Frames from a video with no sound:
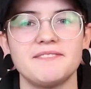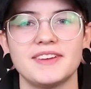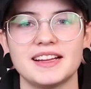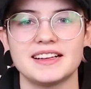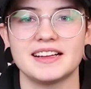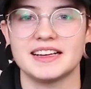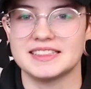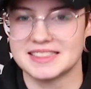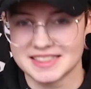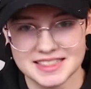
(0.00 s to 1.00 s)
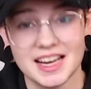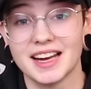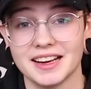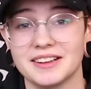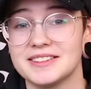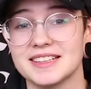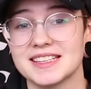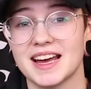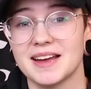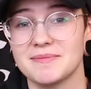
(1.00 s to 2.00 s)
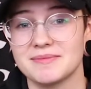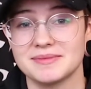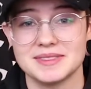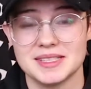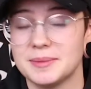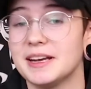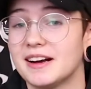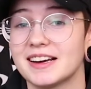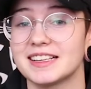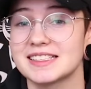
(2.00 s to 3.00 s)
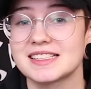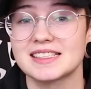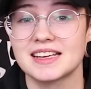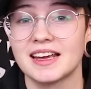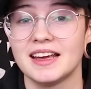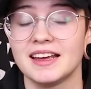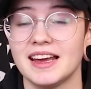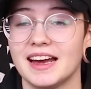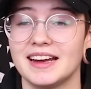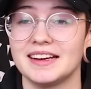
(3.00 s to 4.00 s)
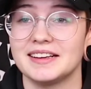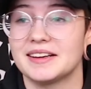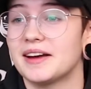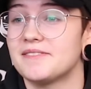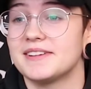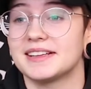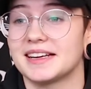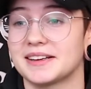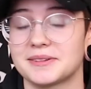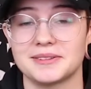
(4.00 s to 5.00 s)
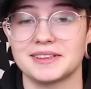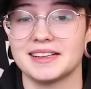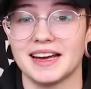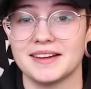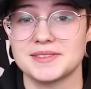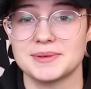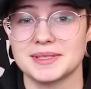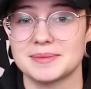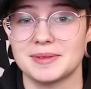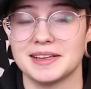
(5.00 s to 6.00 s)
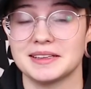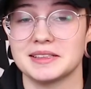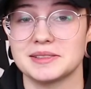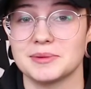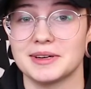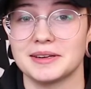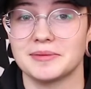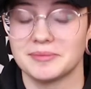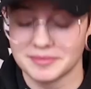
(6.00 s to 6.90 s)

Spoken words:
feeling like dying all the time, to be honest. And I feel like I don't really have to explain this one.